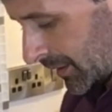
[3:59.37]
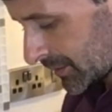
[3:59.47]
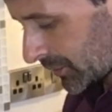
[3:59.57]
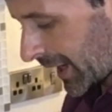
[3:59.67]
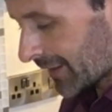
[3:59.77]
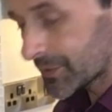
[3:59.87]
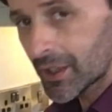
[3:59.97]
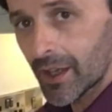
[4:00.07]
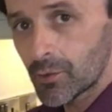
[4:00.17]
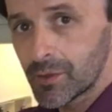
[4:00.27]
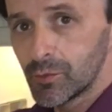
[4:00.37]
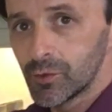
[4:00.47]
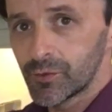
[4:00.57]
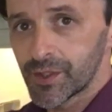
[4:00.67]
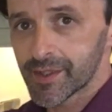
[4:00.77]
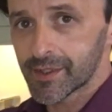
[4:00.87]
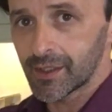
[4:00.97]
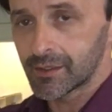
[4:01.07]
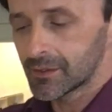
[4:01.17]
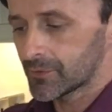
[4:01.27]
So after I remove the
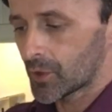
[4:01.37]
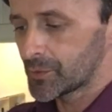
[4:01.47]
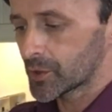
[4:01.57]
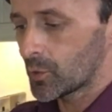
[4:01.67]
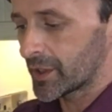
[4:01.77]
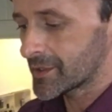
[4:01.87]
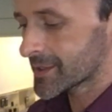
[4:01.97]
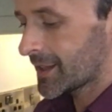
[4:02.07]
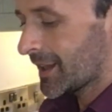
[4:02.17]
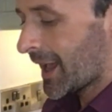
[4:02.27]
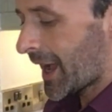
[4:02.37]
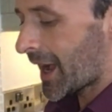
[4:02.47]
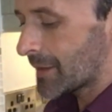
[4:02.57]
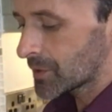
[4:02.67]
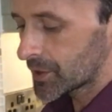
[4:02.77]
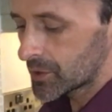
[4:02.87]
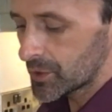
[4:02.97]
skin from the quince, I'm gonna